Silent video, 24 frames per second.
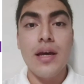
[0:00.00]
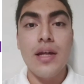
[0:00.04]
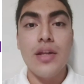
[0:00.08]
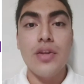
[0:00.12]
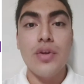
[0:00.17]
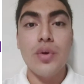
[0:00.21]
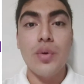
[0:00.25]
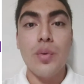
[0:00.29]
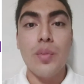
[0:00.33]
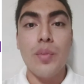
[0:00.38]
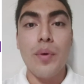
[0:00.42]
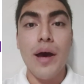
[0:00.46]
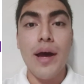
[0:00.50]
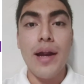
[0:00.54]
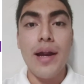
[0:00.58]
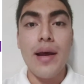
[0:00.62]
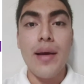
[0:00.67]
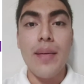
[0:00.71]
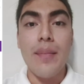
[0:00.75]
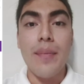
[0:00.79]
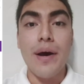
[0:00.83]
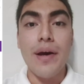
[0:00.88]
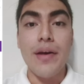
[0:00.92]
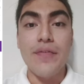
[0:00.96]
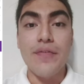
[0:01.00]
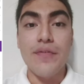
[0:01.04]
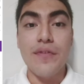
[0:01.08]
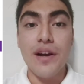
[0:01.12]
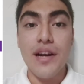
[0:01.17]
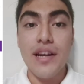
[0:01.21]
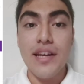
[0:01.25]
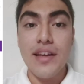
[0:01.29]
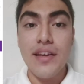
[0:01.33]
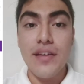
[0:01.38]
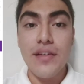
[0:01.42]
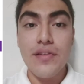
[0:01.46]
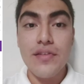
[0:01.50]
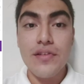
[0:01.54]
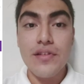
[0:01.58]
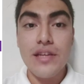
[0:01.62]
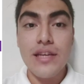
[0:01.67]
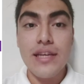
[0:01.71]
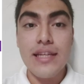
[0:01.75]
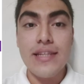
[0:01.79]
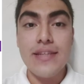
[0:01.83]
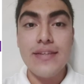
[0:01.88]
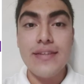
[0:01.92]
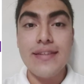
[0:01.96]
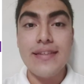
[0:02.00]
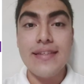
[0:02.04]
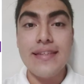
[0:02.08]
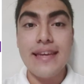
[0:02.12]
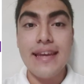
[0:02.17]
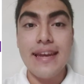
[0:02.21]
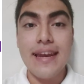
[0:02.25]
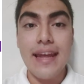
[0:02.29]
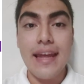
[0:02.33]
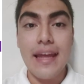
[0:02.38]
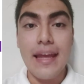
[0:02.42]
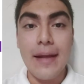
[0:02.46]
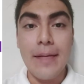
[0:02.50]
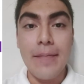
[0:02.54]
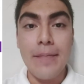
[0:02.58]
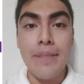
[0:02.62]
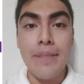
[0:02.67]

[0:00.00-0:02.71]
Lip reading: to compile biomolecules into DNA